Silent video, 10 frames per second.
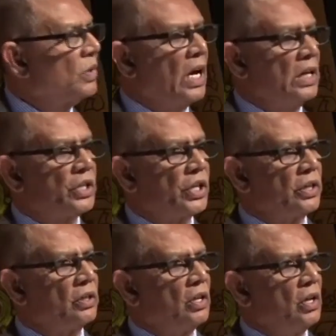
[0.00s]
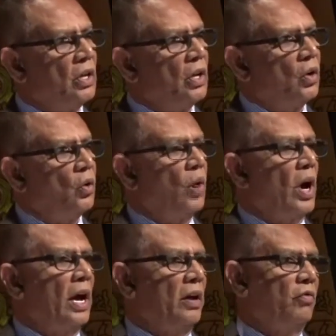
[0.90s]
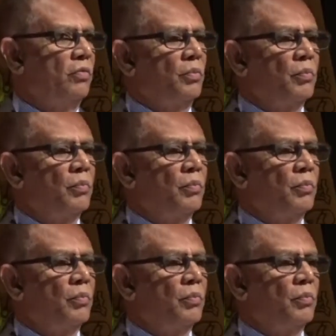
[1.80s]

culture, who have